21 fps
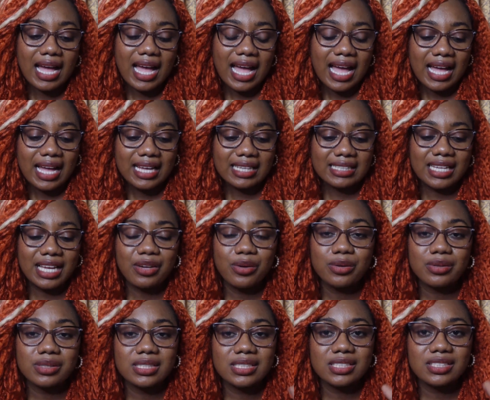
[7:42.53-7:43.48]
And I
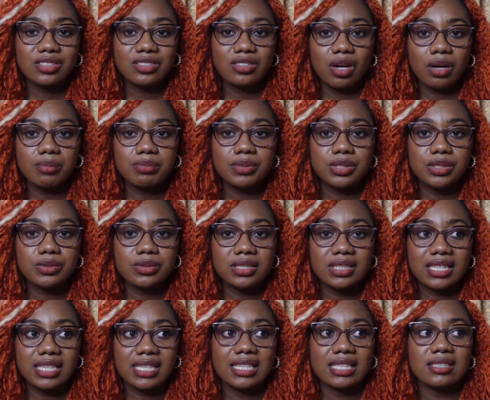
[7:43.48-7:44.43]
only stopped
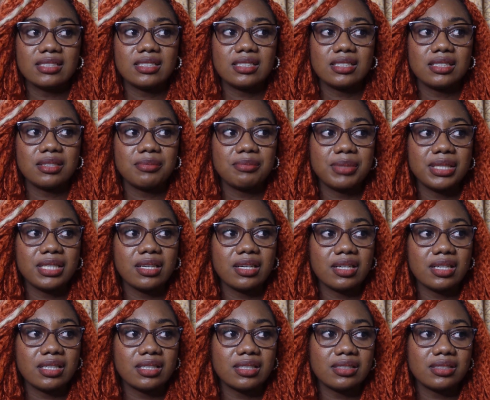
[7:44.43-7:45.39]
using it
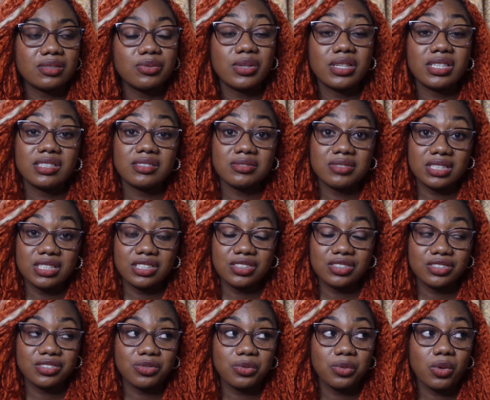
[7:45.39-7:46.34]
because, well, it
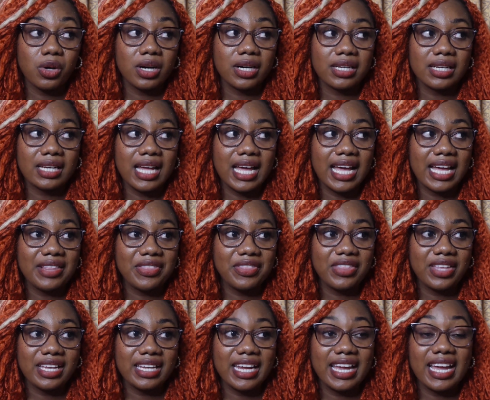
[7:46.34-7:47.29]
finished, one, and
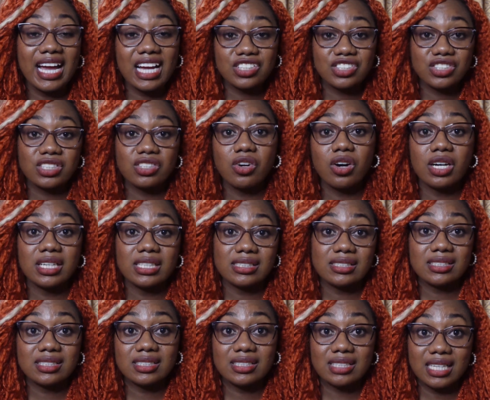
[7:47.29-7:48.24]
then I actually got
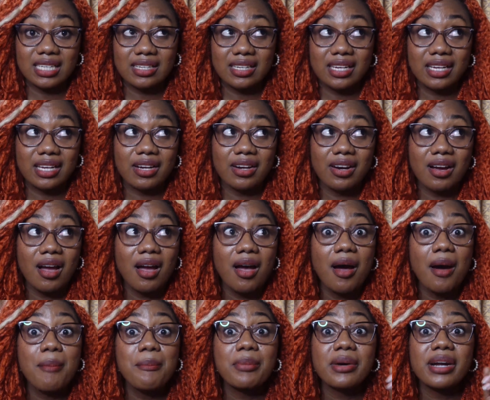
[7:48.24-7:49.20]
into skincare.
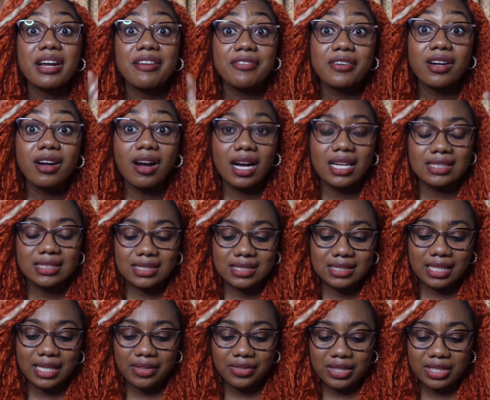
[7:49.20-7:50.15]
But I forgot to
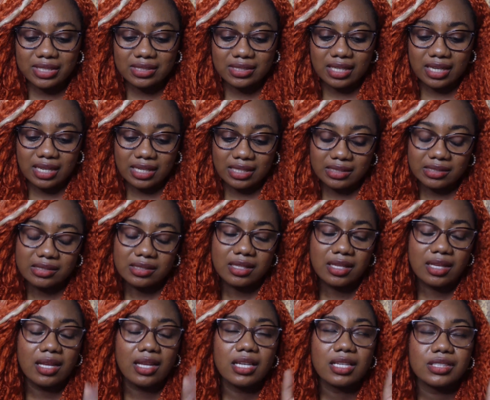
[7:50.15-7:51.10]
say this, guys.
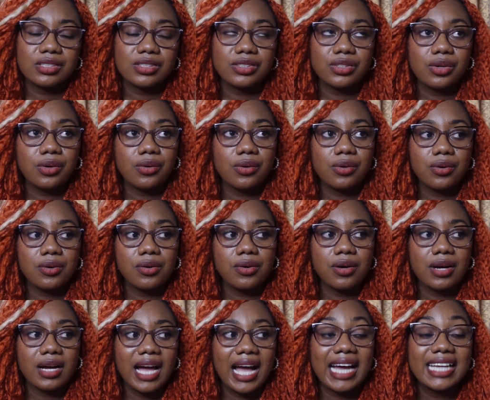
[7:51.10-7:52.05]

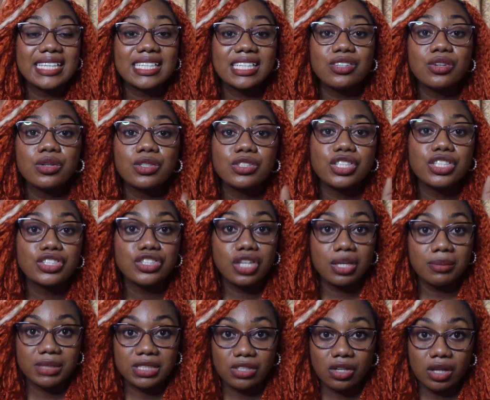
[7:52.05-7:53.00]
So I did go to a
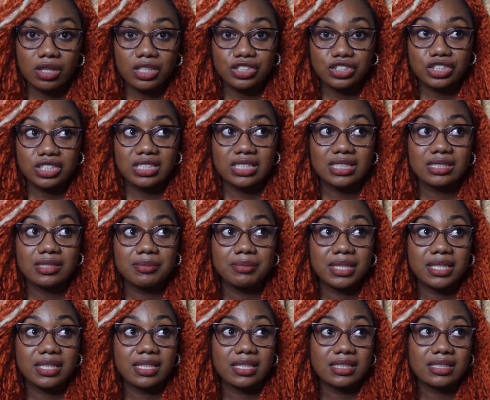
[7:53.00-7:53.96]
dermatologist,
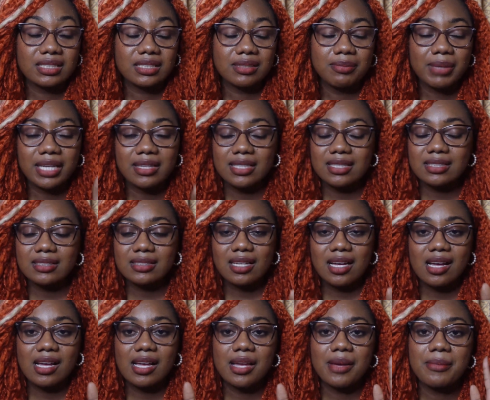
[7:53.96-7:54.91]
because by this
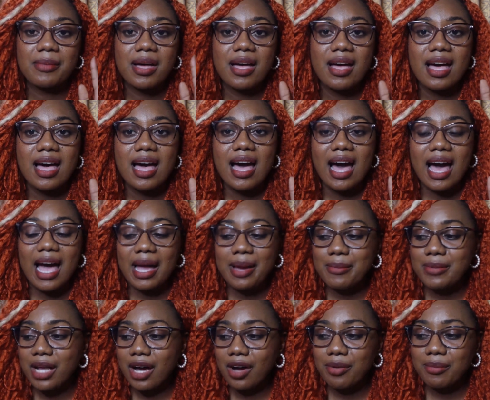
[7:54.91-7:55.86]
time,
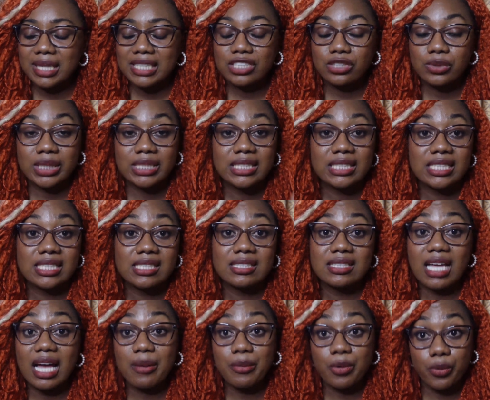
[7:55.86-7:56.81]
I'm now in my
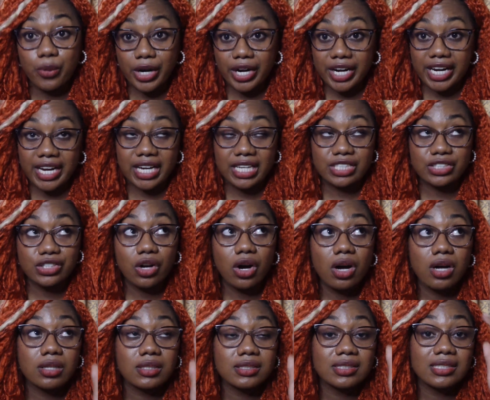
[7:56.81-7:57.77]
20s, I'm a working
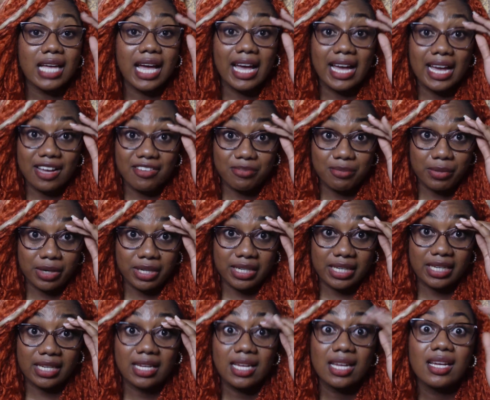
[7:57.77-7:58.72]
adult, I have
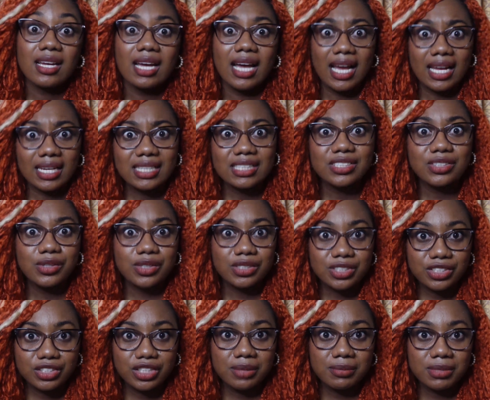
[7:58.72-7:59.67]
money, I need to go
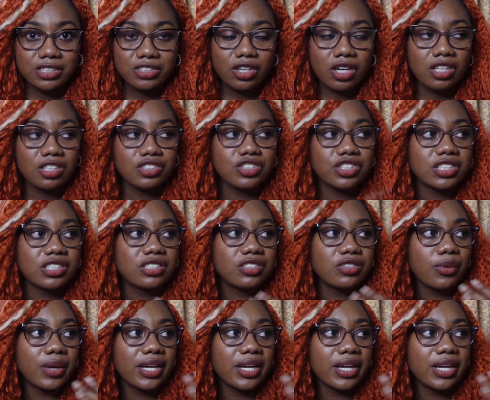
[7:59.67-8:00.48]
to a dermatologist. So